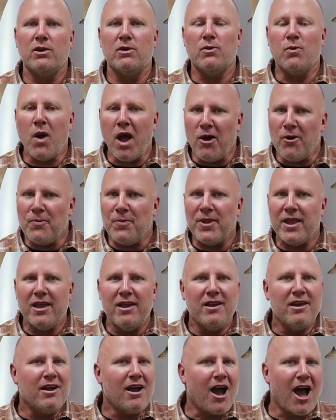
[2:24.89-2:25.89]
Well,
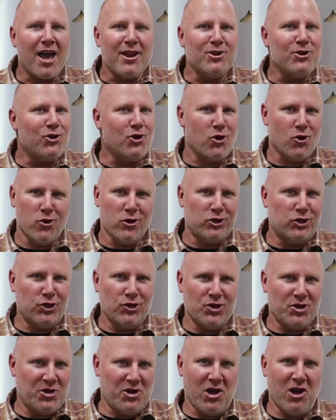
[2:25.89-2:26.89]
I'd encourage
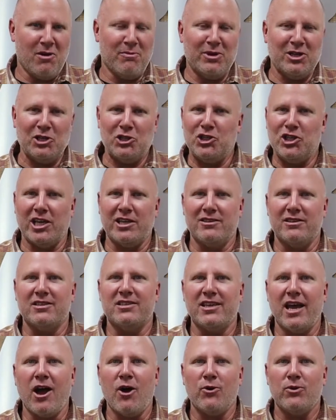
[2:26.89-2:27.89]
you to come and to check
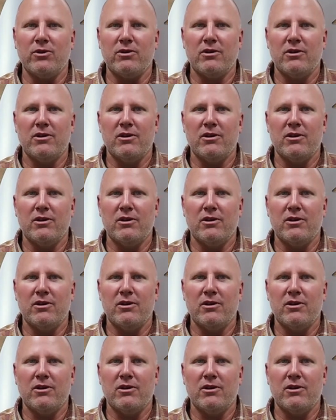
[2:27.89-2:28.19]
this out.